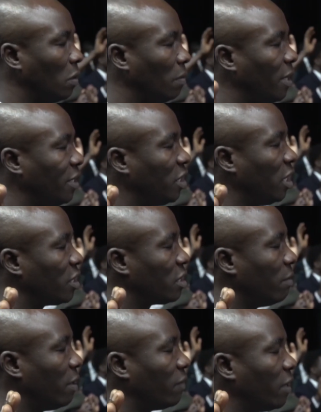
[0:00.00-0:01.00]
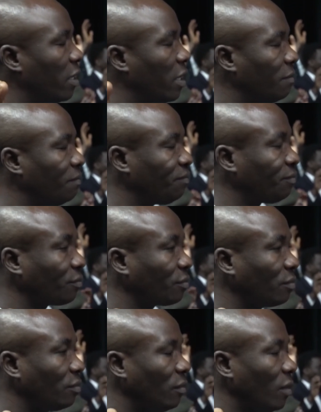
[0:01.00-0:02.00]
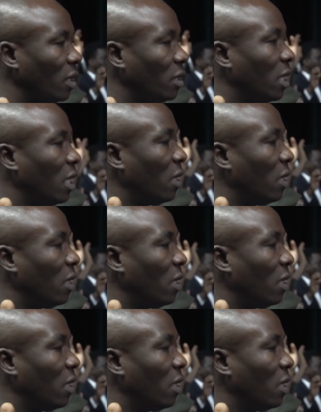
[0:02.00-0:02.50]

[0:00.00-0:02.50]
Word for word: neither has any heart perceived